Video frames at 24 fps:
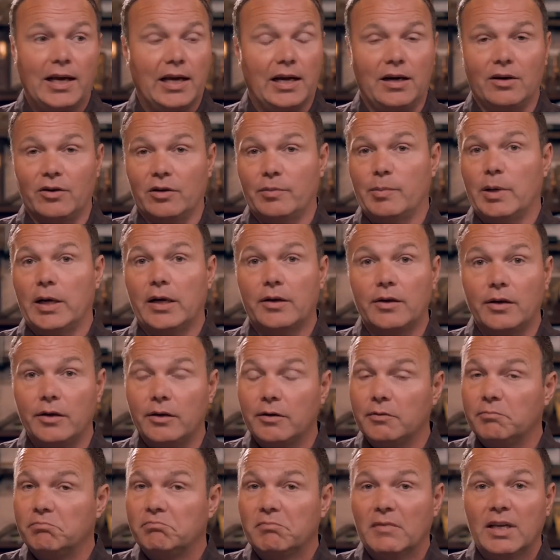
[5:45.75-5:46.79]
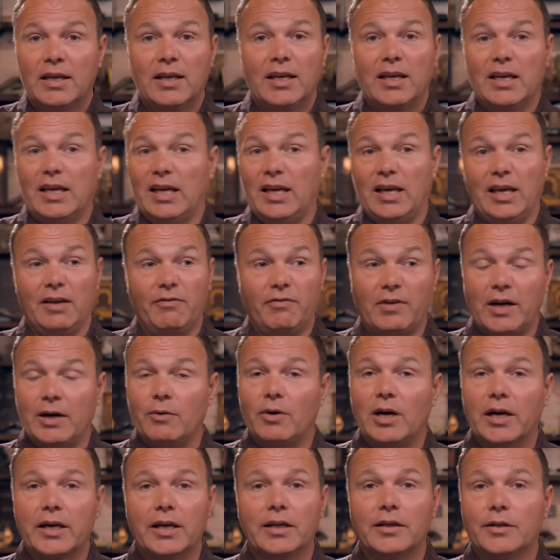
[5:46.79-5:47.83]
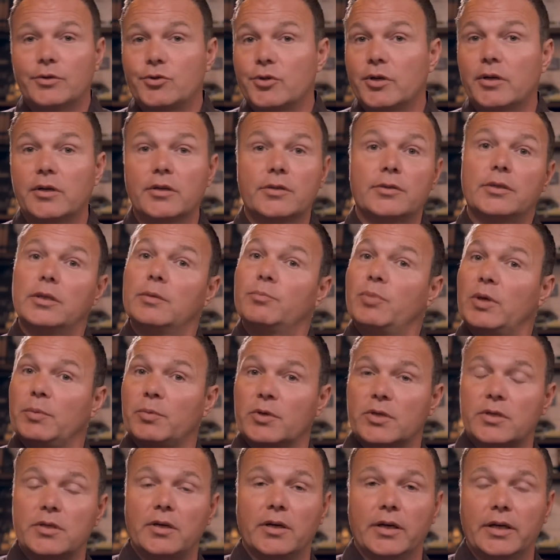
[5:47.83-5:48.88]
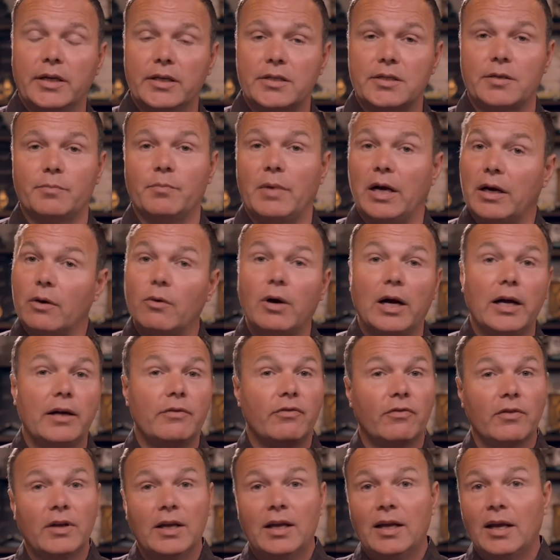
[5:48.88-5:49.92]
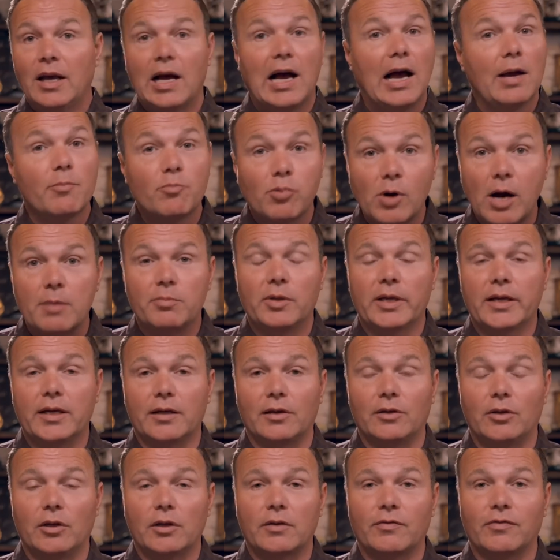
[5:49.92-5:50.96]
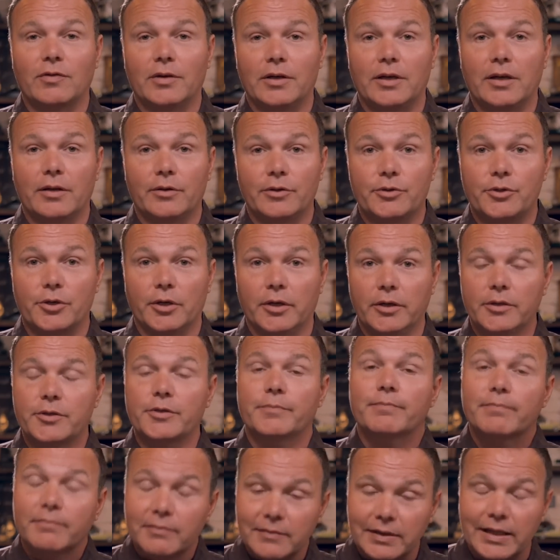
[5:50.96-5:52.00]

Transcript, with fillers: I don't know about you. If I walk into church and people start kissing my wife, I'm probably going to look for another church.